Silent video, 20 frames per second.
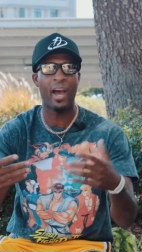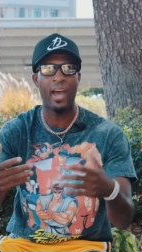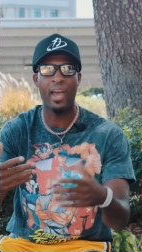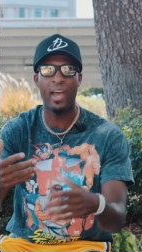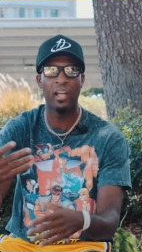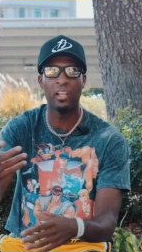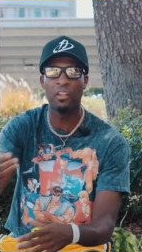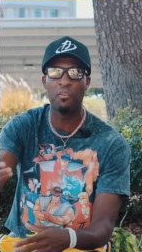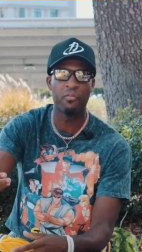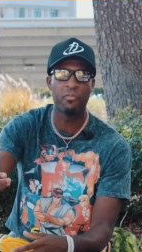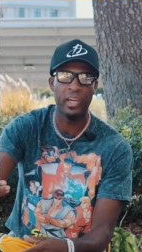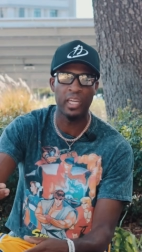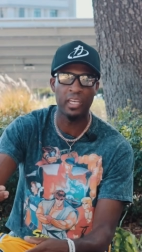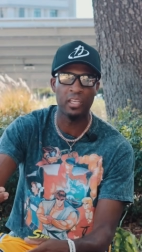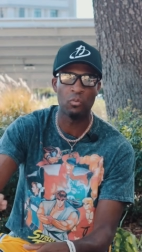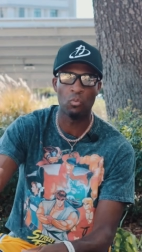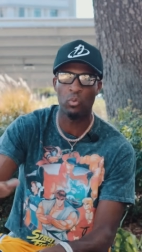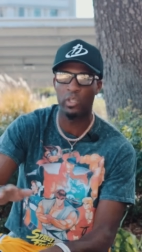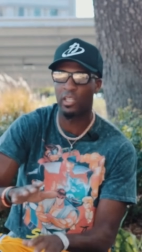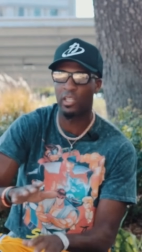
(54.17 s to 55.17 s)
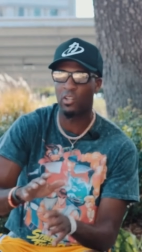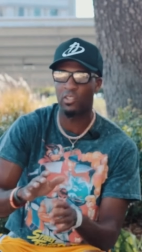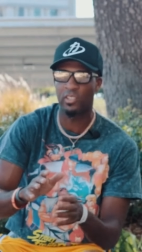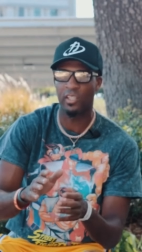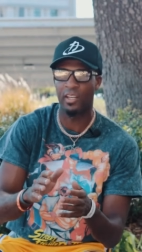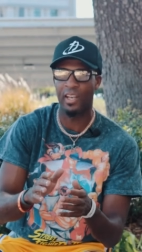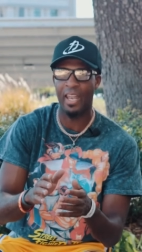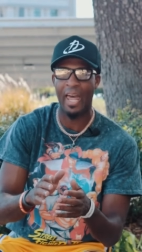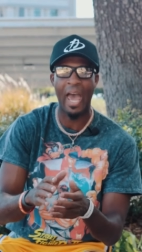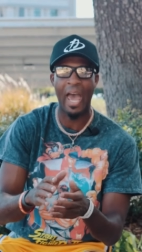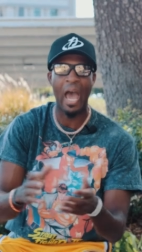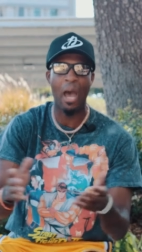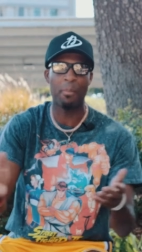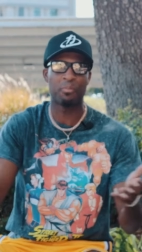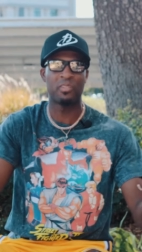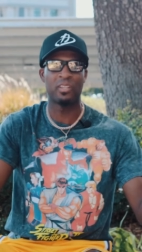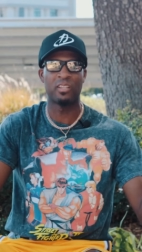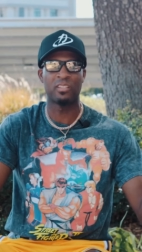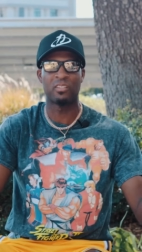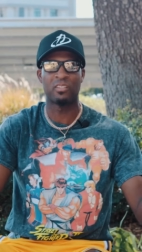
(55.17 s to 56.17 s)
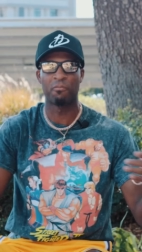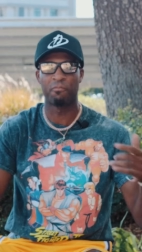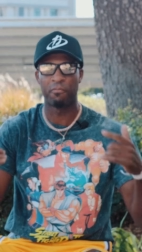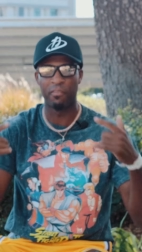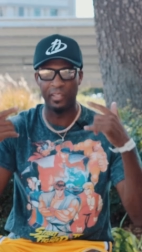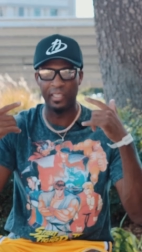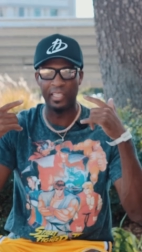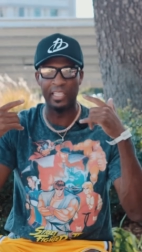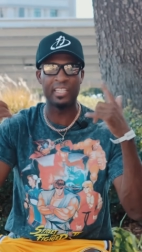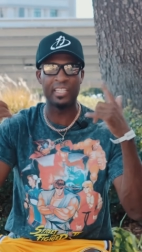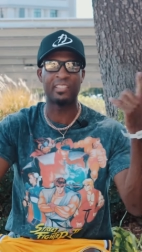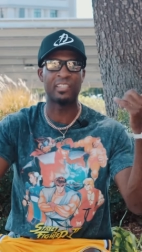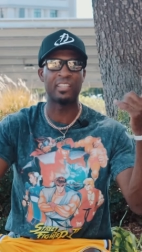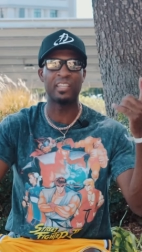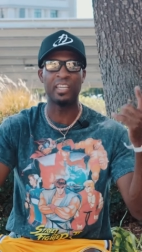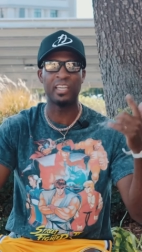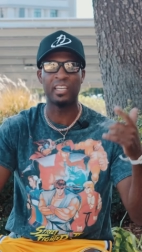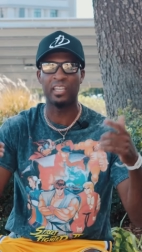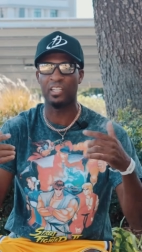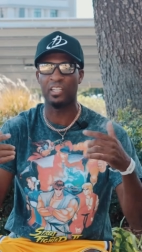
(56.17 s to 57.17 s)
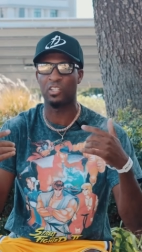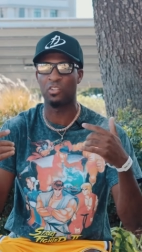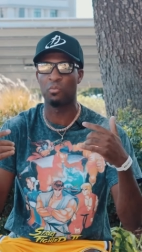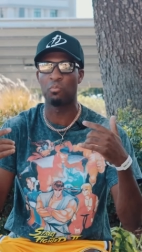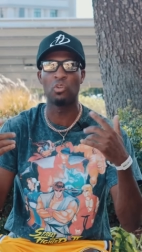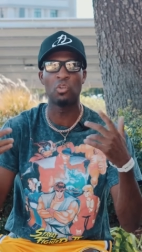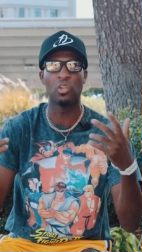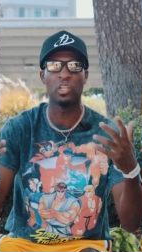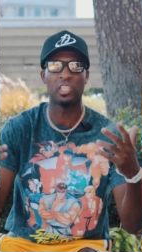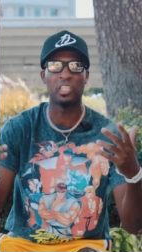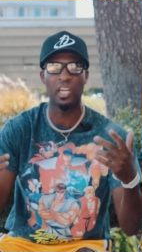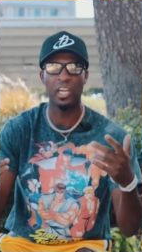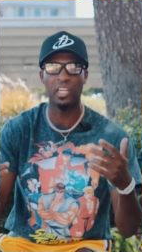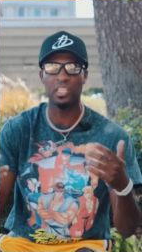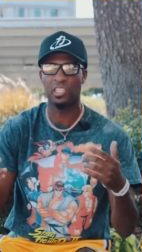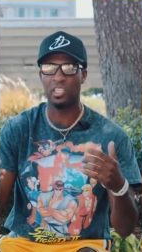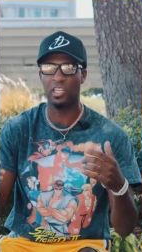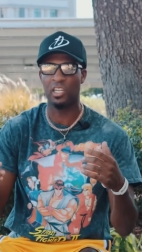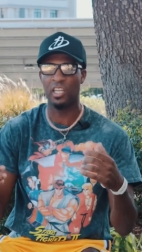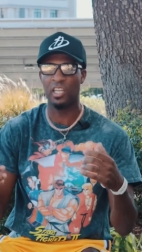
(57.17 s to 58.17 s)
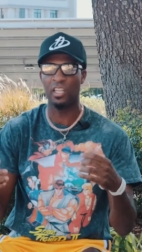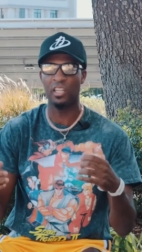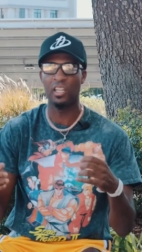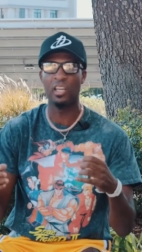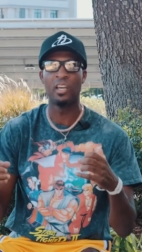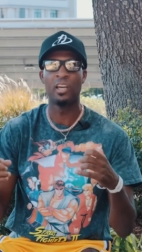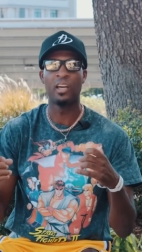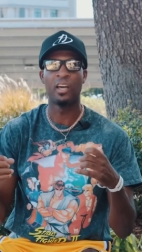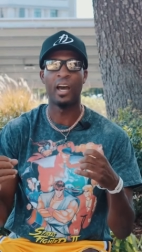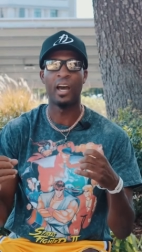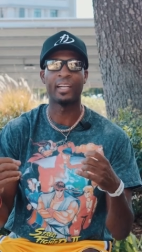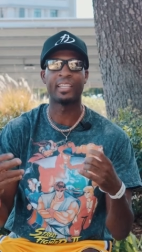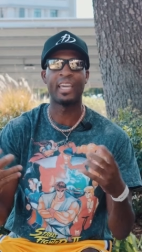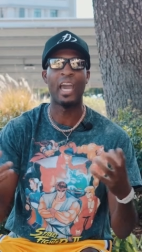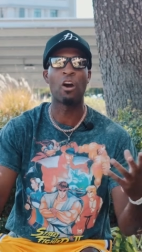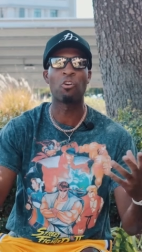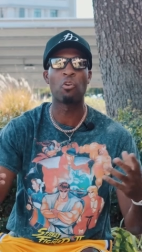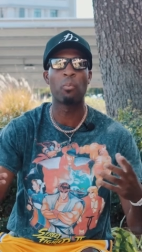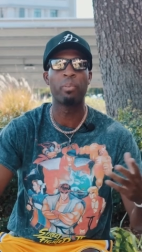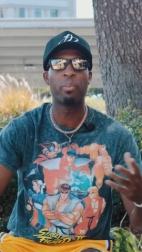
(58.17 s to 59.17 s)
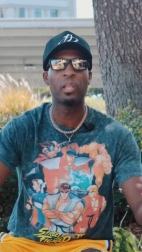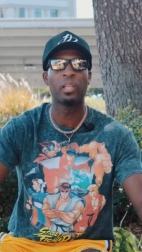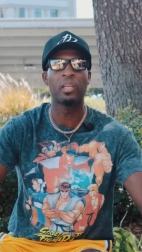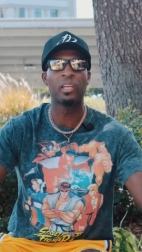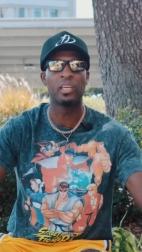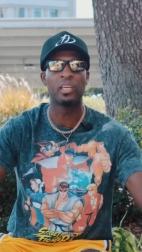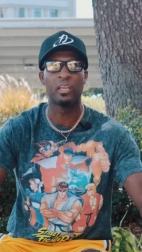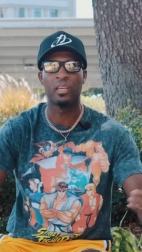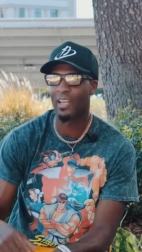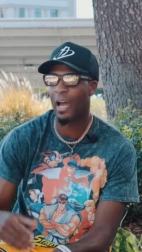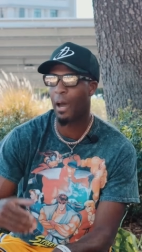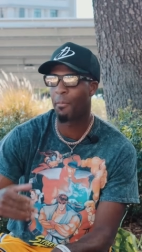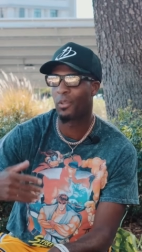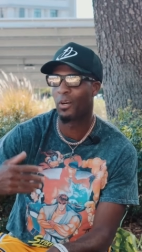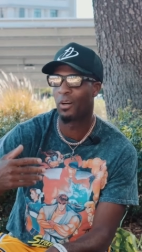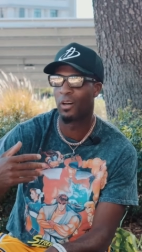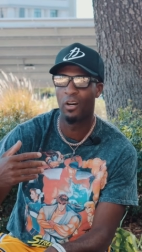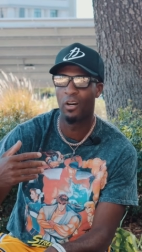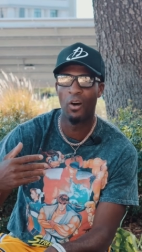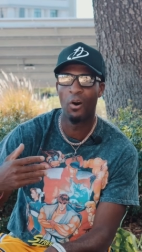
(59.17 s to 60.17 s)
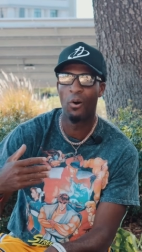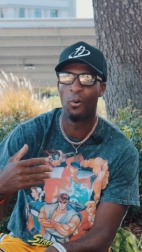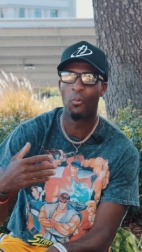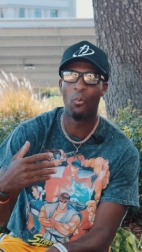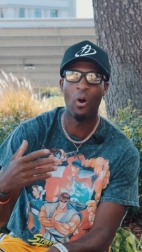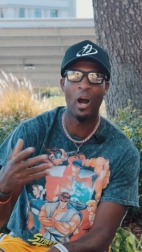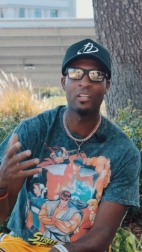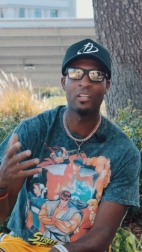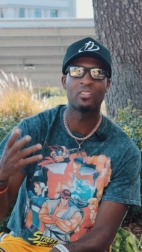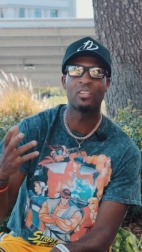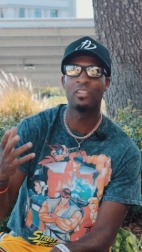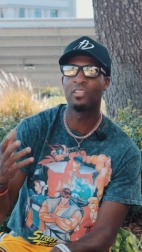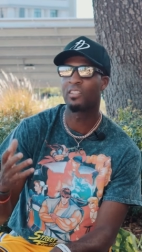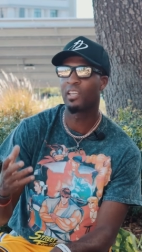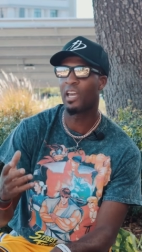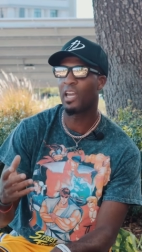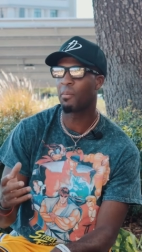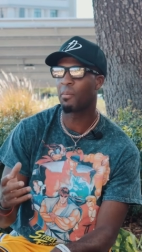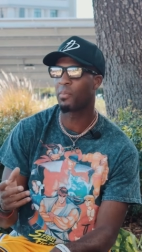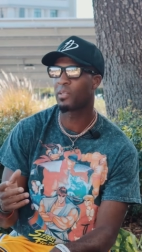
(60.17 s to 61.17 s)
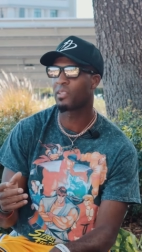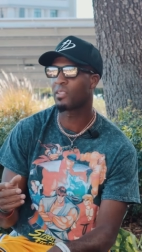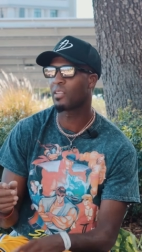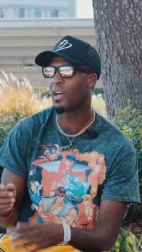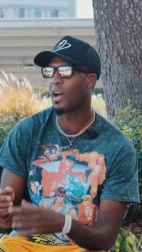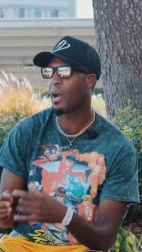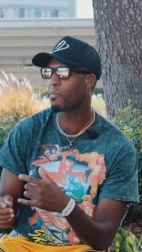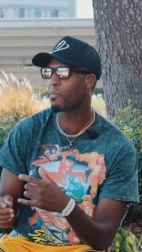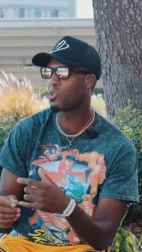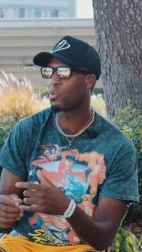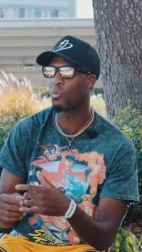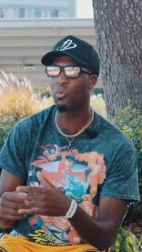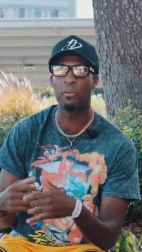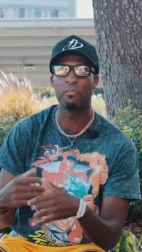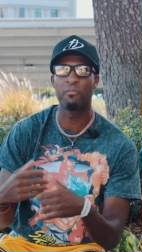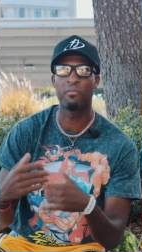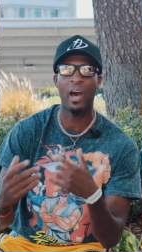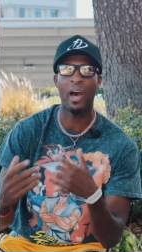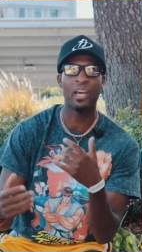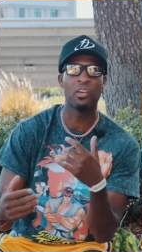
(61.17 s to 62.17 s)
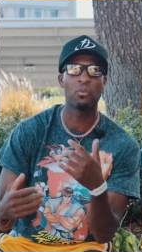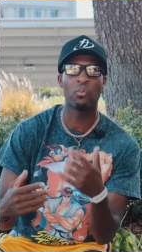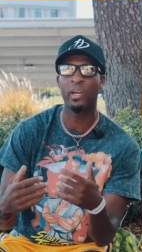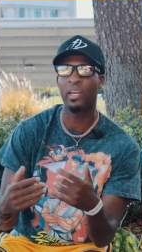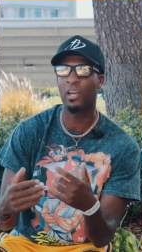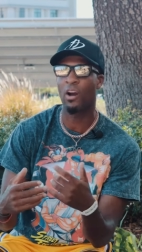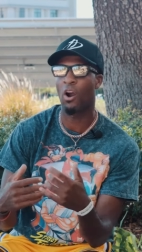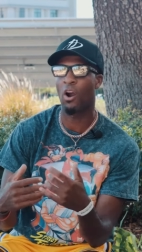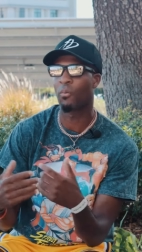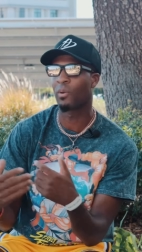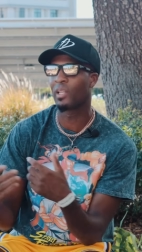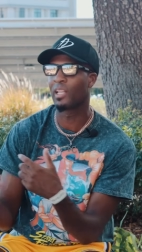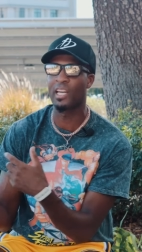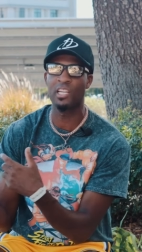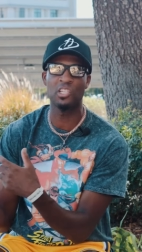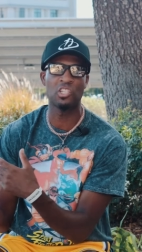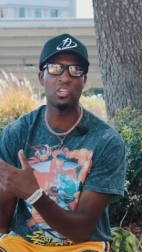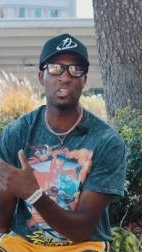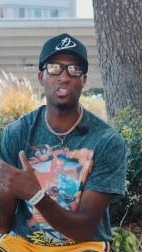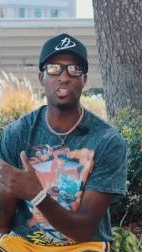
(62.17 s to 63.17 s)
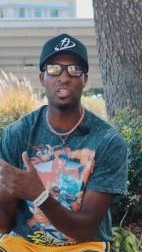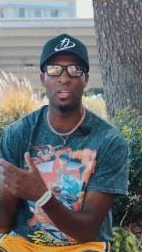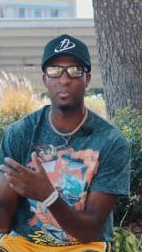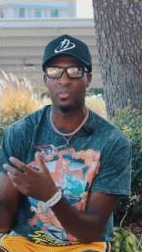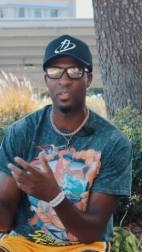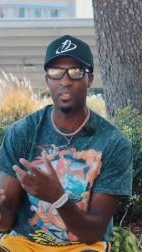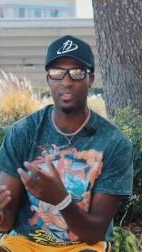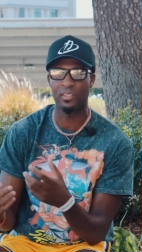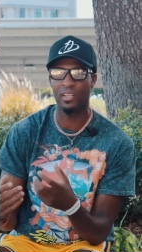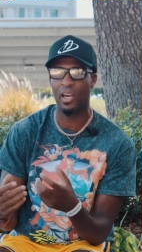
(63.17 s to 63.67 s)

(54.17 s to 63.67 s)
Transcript: not elevating when there's an absence of listening and communication and accountability. It's time to watch the tape. It's time to evaluate our relationships. It's